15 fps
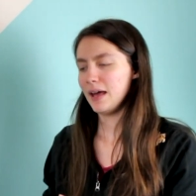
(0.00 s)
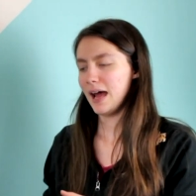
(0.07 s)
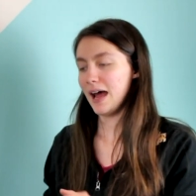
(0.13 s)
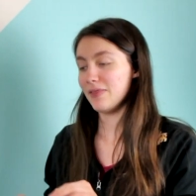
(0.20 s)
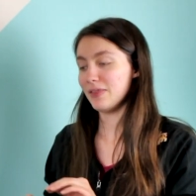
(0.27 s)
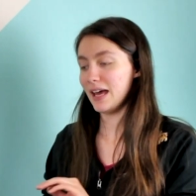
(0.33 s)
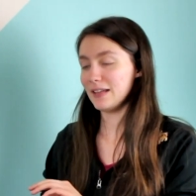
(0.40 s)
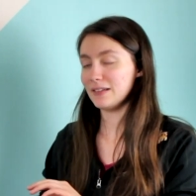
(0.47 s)

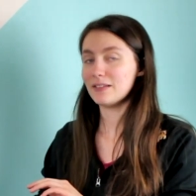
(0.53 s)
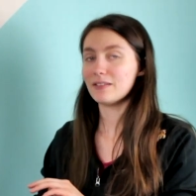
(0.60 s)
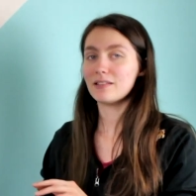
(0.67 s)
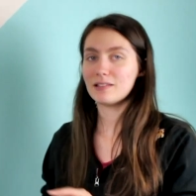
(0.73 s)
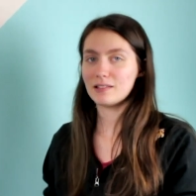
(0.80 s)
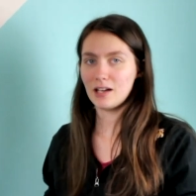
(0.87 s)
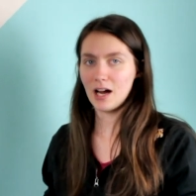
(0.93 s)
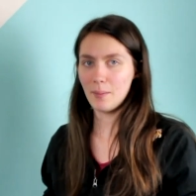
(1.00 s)
And then
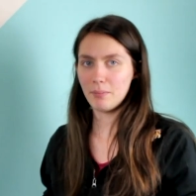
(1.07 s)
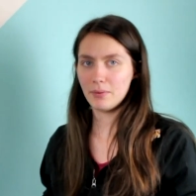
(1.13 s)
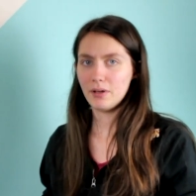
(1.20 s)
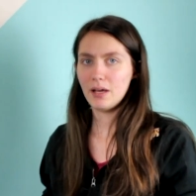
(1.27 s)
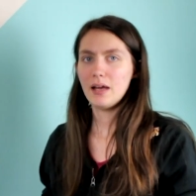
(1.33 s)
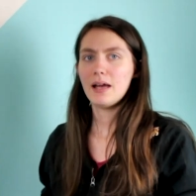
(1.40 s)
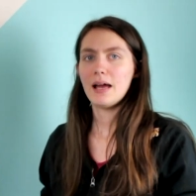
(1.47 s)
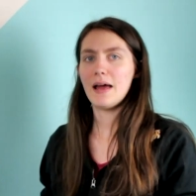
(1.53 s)
stop.
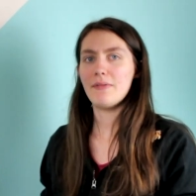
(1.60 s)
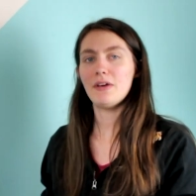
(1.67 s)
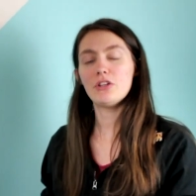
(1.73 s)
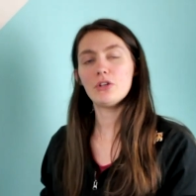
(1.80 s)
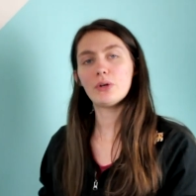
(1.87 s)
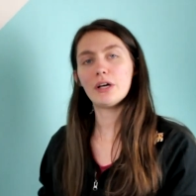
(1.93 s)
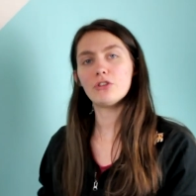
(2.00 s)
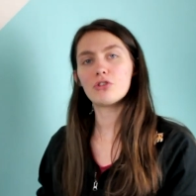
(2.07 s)
And then
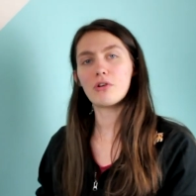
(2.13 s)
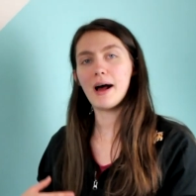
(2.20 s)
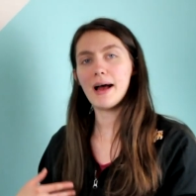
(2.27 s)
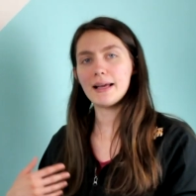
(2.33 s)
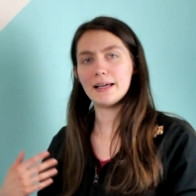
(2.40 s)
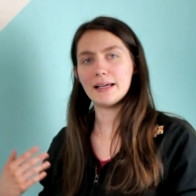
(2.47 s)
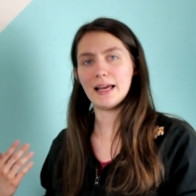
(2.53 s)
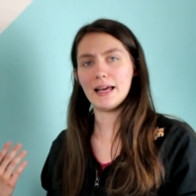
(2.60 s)
you can
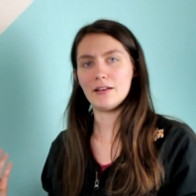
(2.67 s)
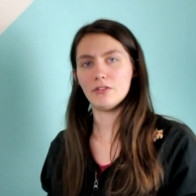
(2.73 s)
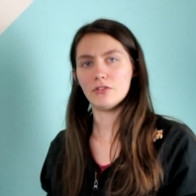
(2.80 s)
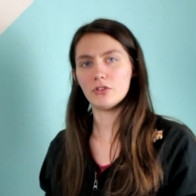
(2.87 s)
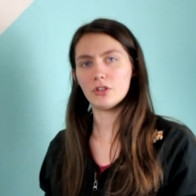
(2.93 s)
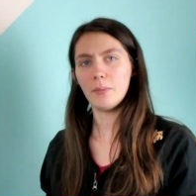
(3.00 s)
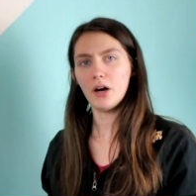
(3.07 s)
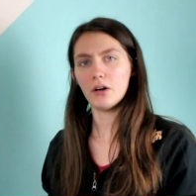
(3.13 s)
try again
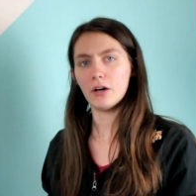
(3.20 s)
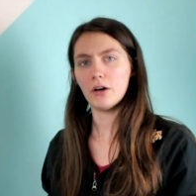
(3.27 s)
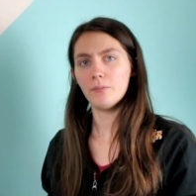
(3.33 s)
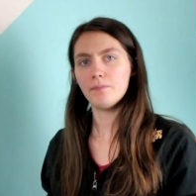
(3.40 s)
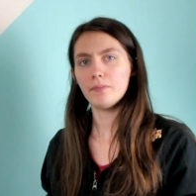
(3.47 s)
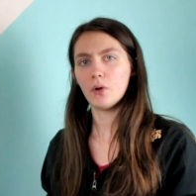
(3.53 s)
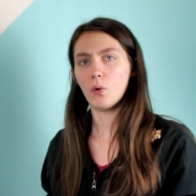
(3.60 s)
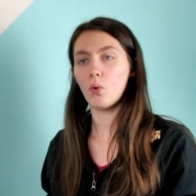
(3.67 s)
tomorrow
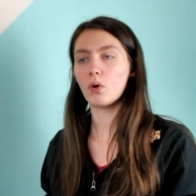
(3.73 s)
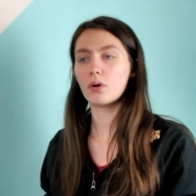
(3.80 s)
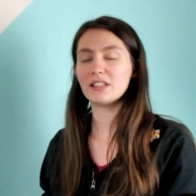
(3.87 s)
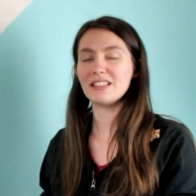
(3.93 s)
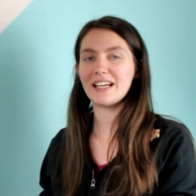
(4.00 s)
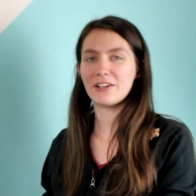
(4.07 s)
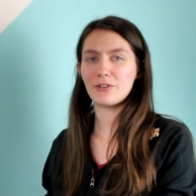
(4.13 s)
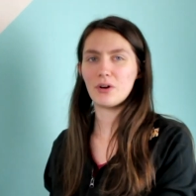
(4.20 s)
or
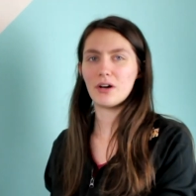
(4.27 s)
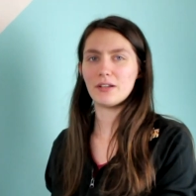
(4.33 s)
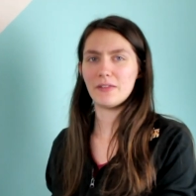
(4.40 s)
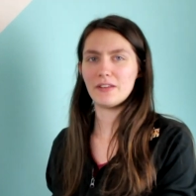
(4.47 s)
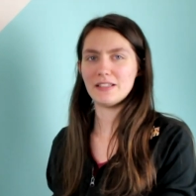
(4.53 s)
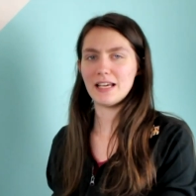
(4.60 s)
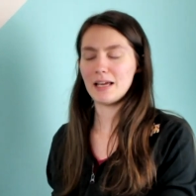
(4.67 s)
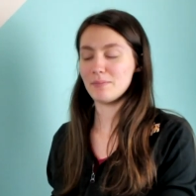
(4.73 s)
later on in
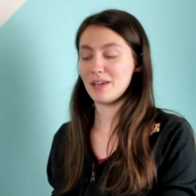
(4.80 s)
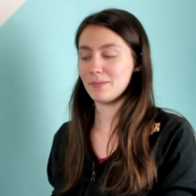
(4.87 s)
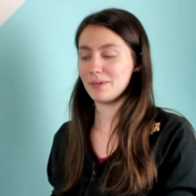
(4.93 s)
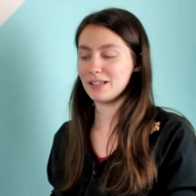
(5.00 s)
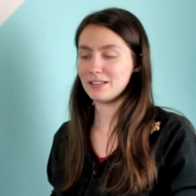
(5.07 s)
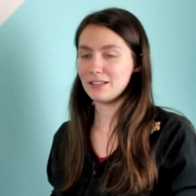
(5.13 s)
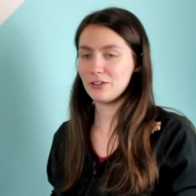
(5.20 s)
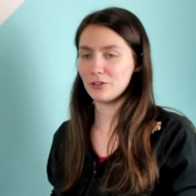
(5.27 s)
the day, maybe
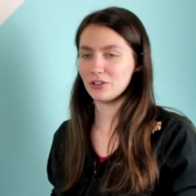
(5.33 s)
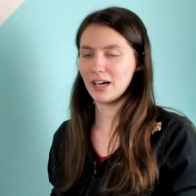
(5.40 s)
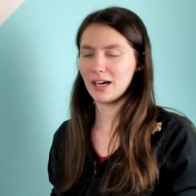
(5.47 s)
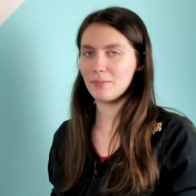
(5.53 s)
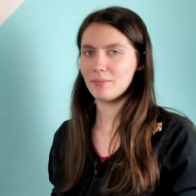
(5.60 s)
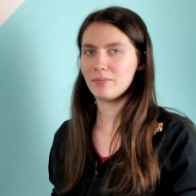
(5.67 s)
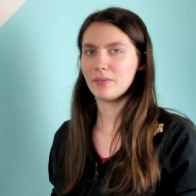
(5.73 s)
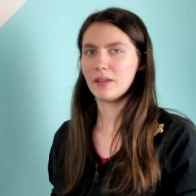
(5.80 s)
at dinner
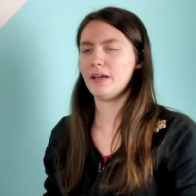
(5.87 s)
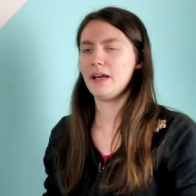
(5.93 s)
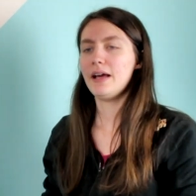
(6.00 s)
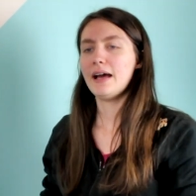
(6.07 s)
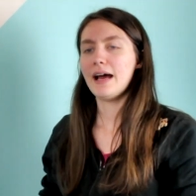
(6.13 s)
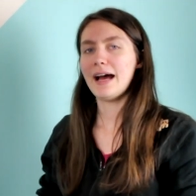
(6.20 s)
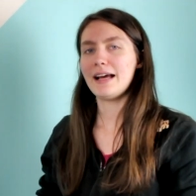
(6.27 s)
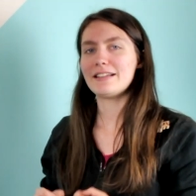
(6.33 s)
time.
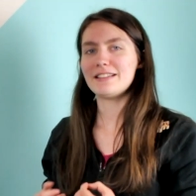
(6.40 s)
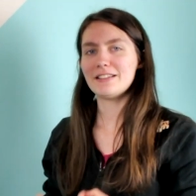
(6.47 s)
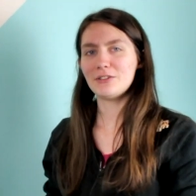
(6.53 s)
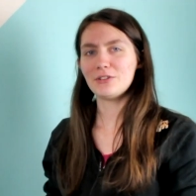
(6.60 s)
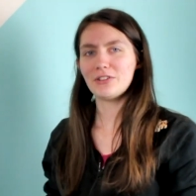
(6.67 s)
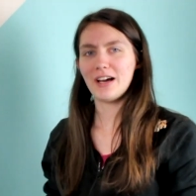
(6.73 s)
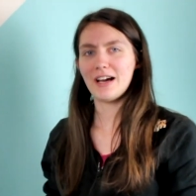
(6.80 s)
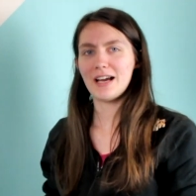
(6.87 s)
At
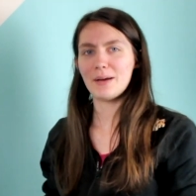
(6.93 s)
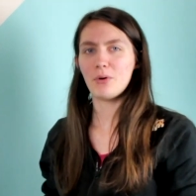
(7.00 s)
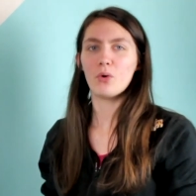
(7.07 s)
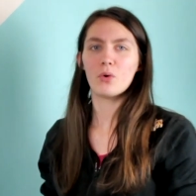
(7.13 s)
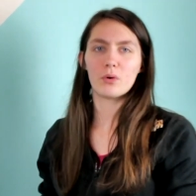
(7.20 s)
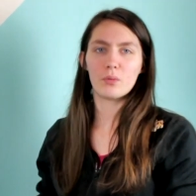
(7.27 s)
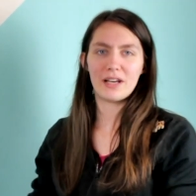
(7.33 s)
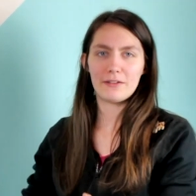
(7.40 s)
dinner time
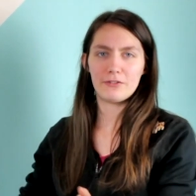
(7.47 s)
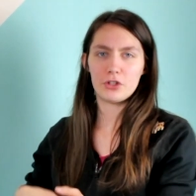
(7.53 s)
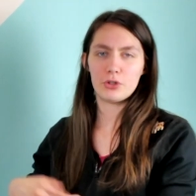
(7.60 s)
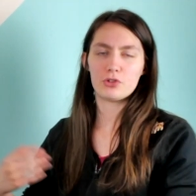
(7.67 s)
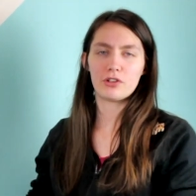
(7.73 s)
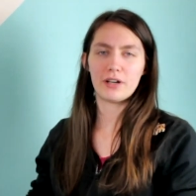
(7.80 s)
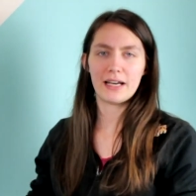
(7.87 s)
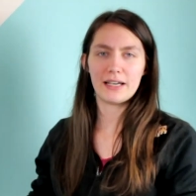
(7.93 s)
or whenever you
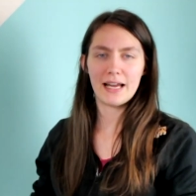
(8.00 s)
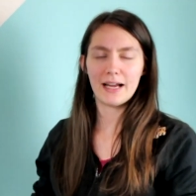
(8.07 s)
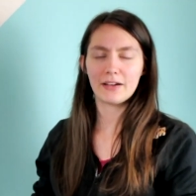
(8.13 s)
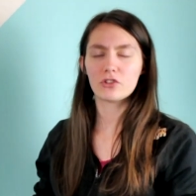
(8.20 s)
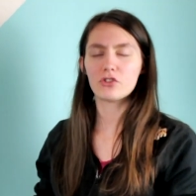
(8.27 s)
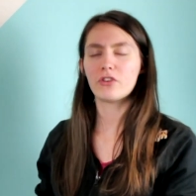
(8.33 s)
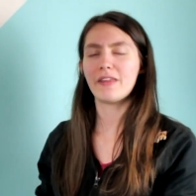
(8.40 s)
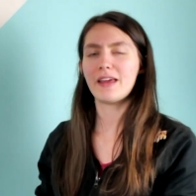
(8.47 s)
train
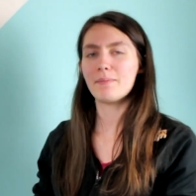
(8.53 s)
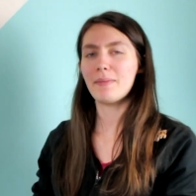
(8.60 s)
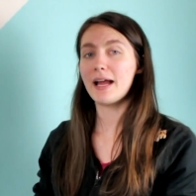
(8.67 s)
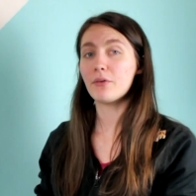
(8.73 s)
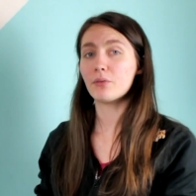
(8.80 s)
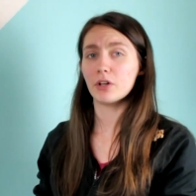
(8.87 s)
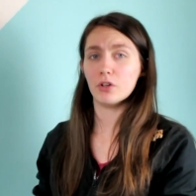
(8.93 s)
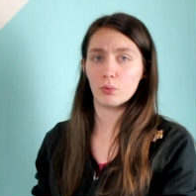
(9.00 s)
next, they
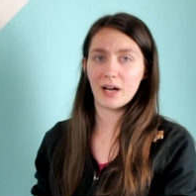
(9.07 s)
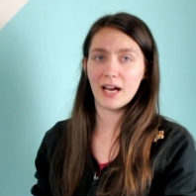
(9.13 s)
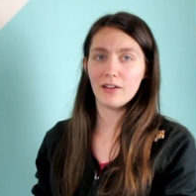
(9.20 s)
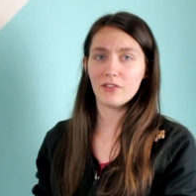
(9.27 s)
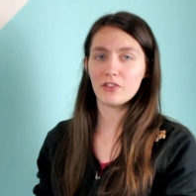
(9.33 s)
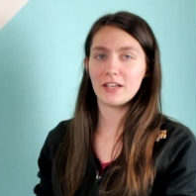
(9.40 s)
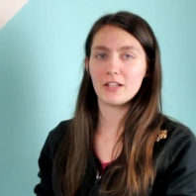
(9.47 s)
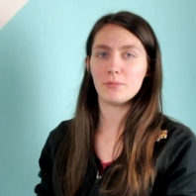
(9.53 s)
might
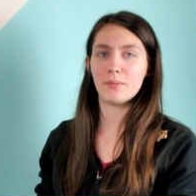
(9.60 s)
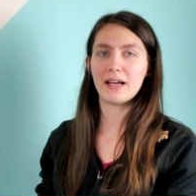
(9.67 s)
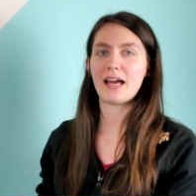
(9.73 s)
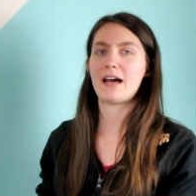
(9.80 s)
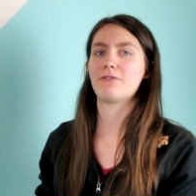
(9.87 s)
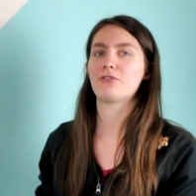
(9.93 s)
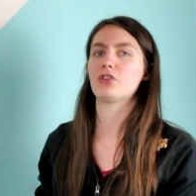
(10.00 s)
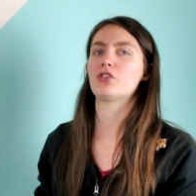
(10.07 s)
regress and you might
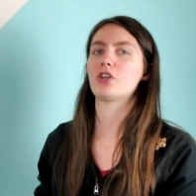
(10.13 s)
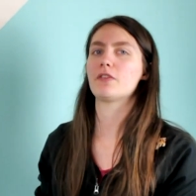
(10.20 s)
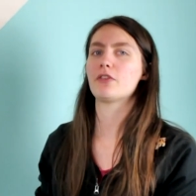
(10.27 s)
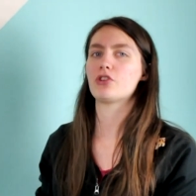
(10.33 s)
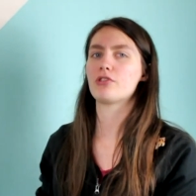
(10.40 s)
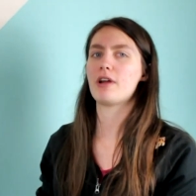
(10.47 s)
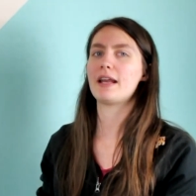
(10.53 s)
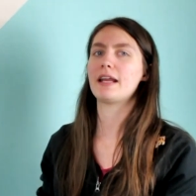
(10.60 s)
have to start the
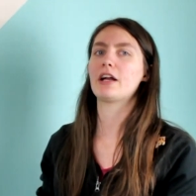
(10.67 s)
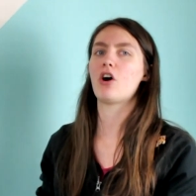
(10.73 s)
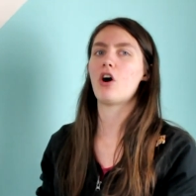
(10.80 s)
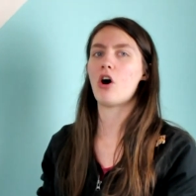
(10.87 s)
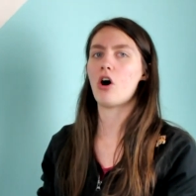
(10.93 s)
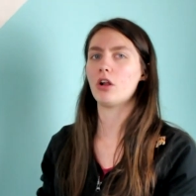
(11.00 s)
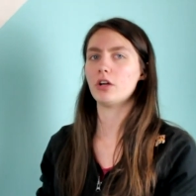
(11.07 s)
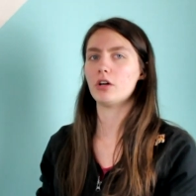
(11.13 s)
training
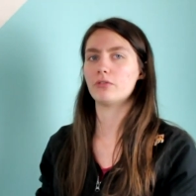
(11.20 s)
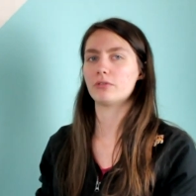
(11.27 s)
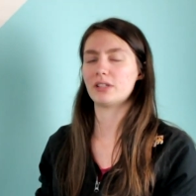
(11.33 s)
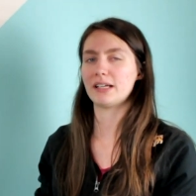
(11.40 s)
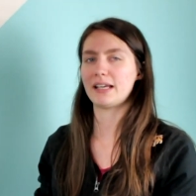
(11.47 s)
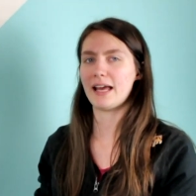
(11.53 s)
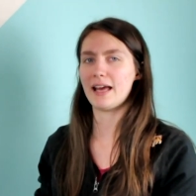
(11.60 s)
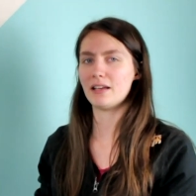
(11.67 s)
all over
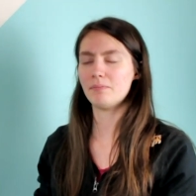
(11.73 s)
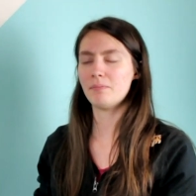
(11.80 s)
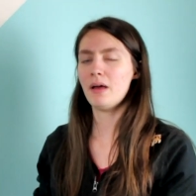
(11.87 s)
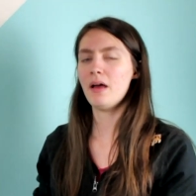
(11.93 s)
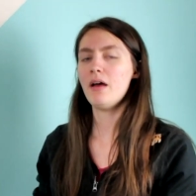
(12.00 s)
again.